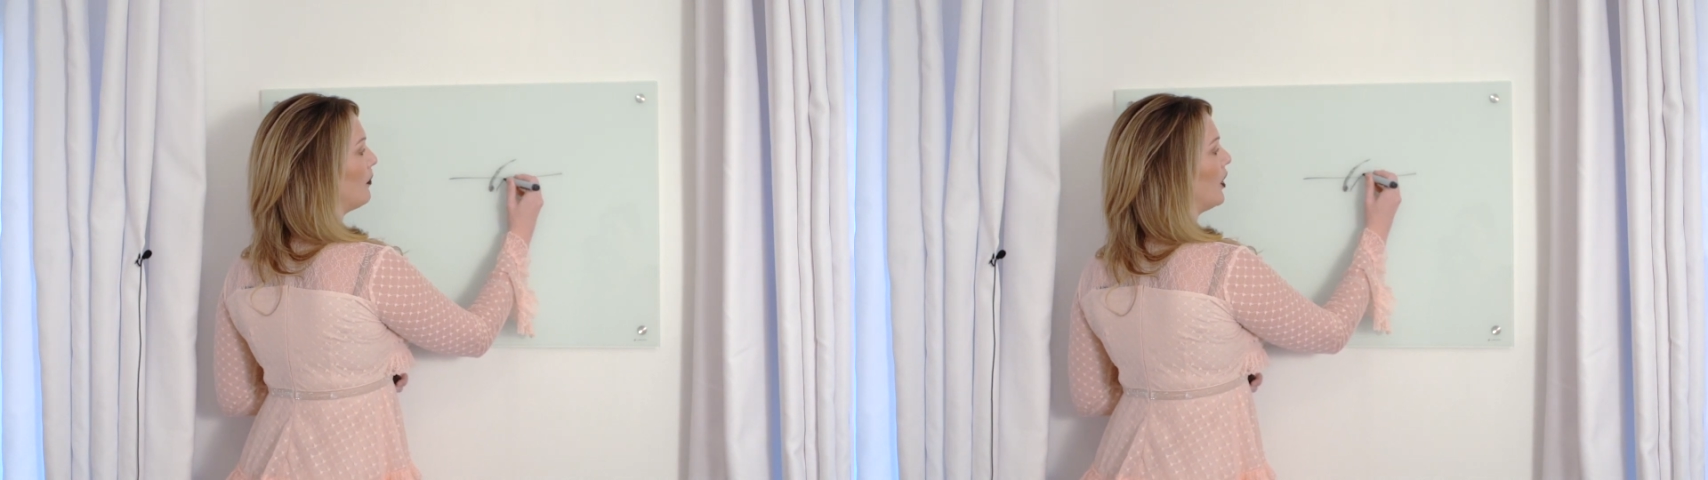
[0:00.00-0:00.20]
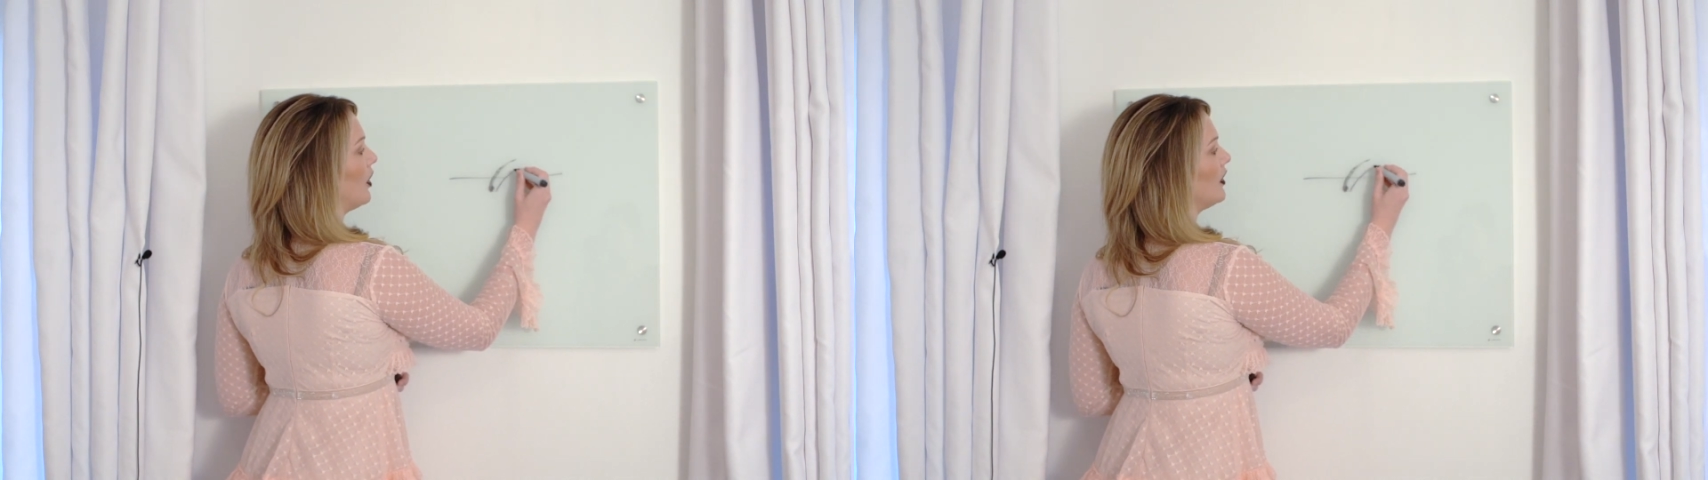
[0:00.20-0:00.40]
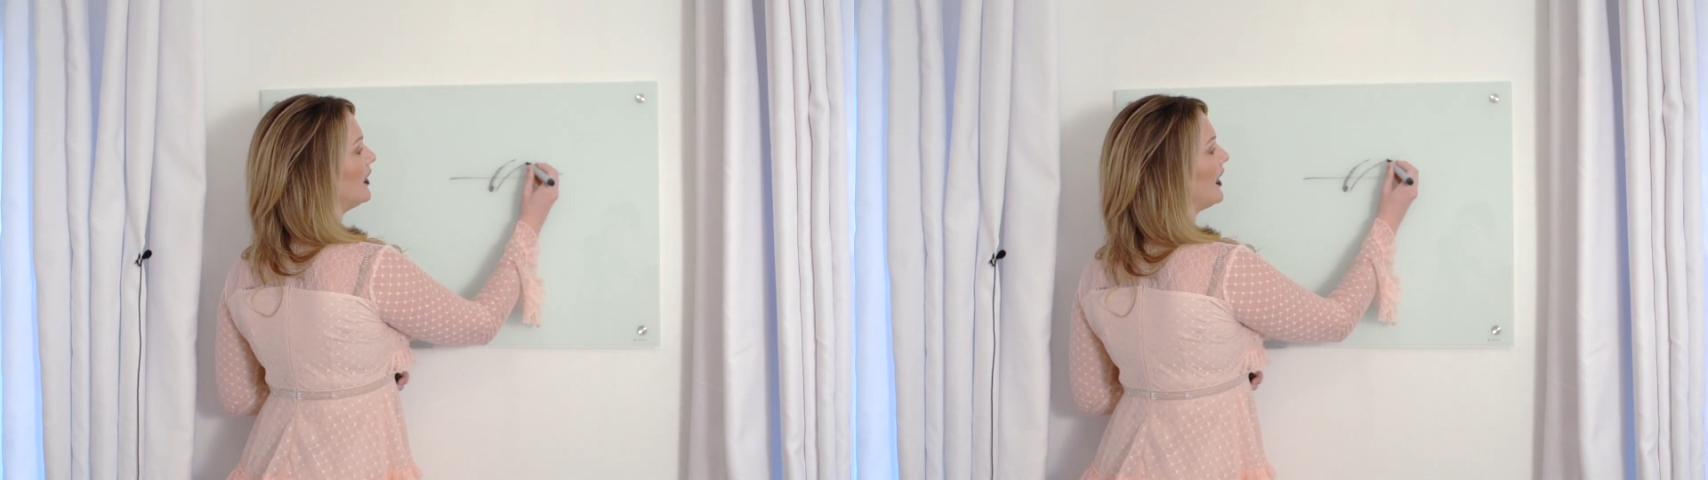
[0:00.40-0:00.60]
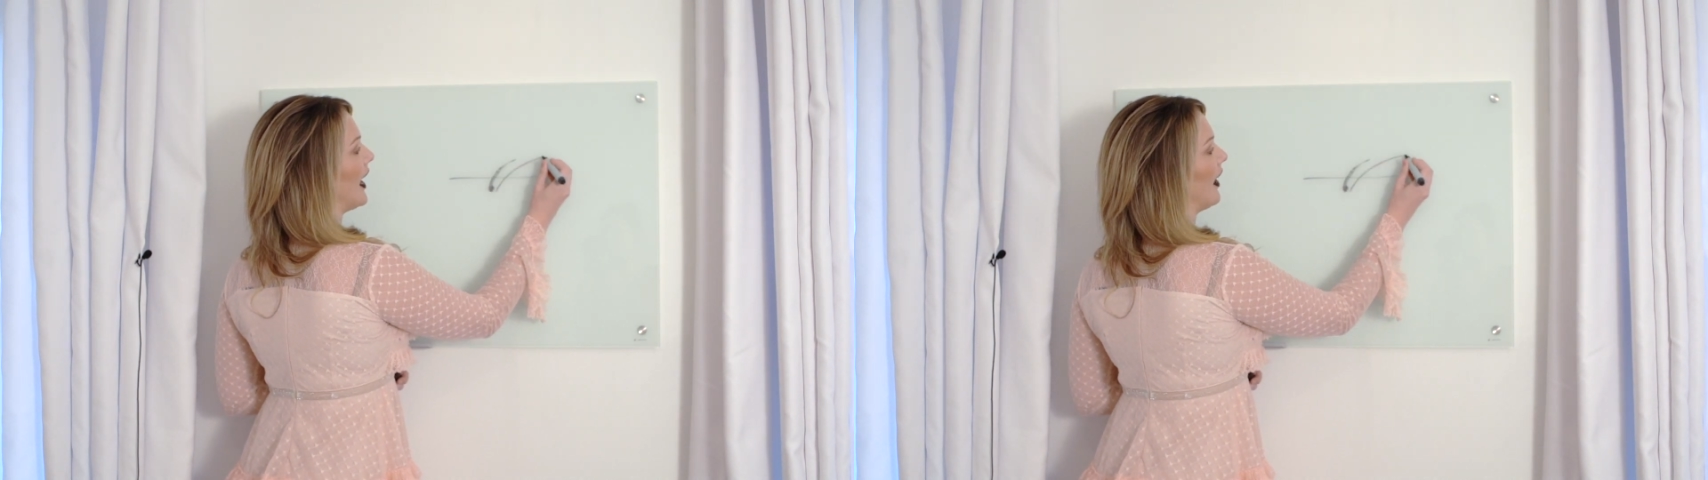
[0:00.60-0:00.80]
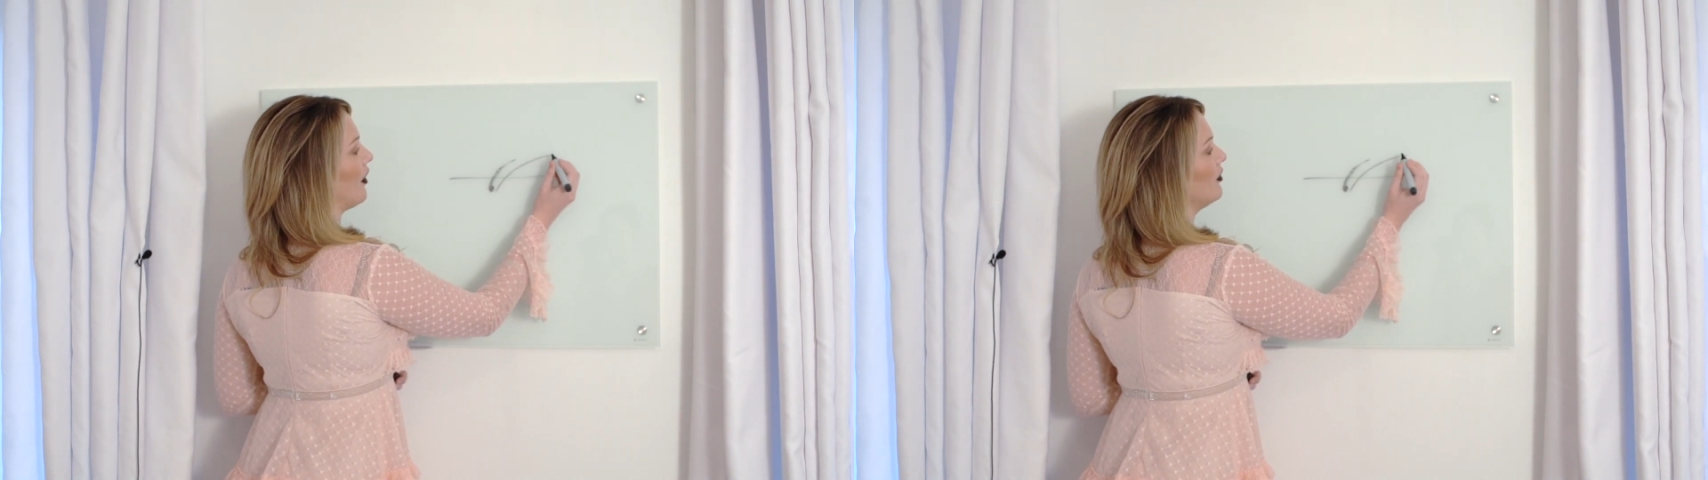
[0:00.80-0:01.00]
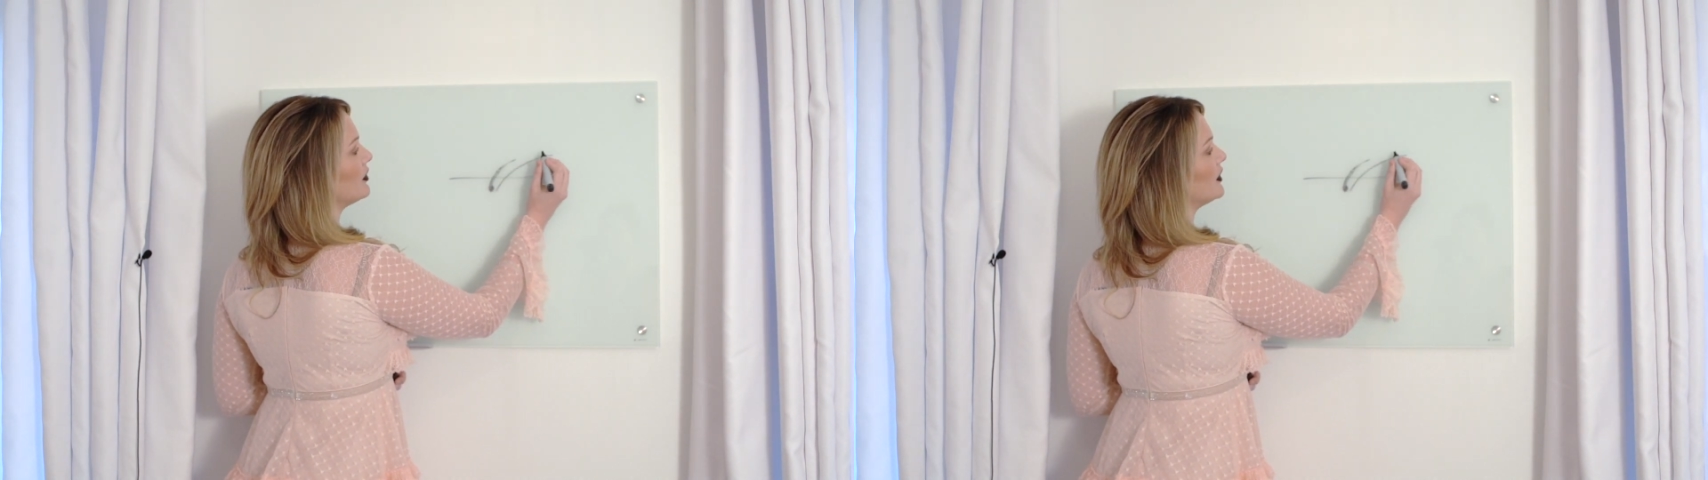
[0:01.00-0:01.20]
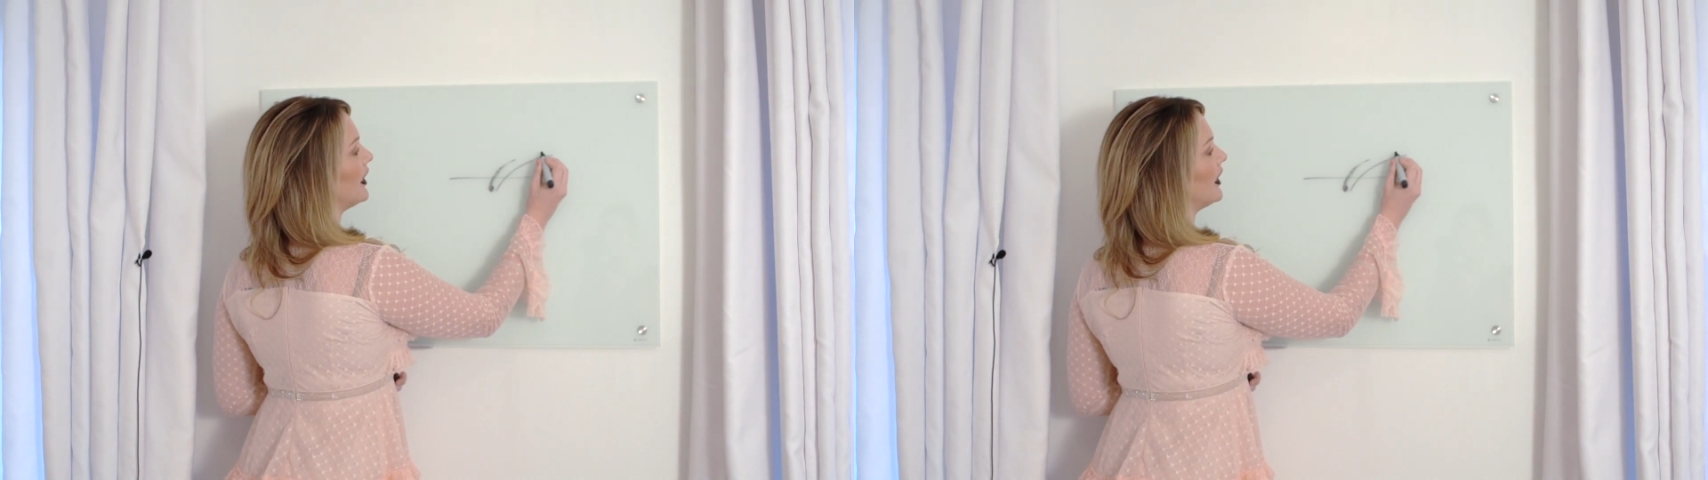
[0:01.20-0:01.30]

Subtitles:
pull it out